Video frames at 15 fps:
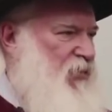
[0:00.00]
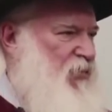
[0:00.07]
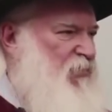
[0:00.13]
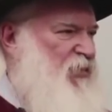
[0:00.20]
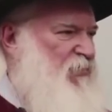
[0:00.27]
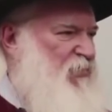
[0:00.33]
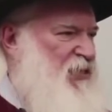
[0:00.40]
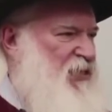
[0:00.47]

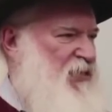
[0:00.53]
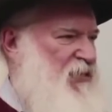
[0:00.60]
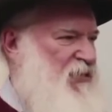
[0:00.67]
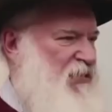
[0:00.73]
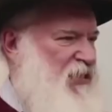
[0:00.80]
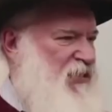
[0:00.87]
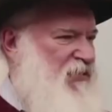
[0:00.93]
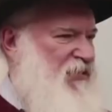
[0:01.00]
Human
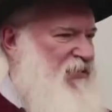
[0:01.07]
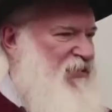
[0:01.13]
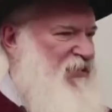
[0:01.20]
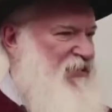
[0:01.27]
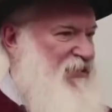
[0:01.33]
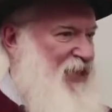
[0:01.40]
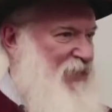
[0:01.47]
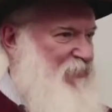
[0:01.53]
beings need to
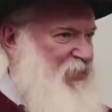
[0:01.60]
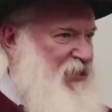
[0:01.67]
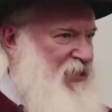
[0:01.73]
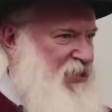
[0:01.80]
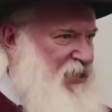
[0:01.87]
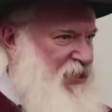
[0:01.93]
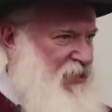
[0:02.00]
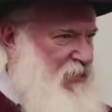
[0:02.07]
stop
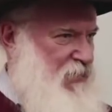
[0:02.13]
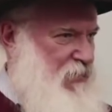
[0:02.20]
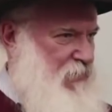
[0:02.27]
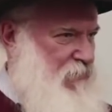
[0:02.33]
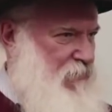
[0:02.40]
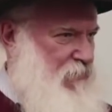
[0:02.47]
eating.